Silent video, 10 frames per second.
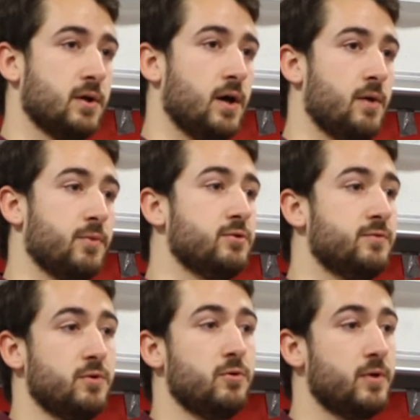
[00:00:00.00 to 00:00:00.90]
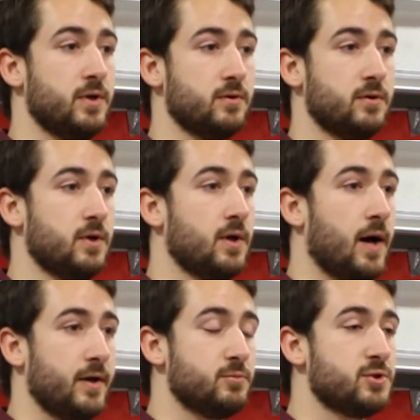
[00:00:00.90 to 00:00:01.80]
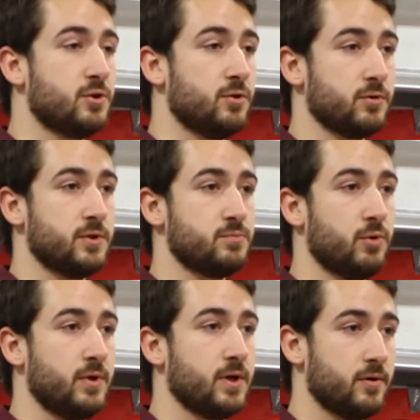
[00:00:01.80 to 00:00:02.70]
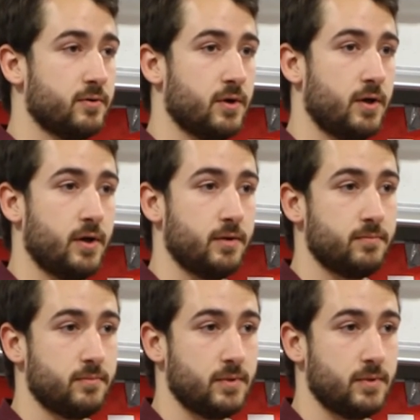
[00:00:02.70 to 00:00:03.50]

Um, those of you who are in Adam's talk this morning on uh,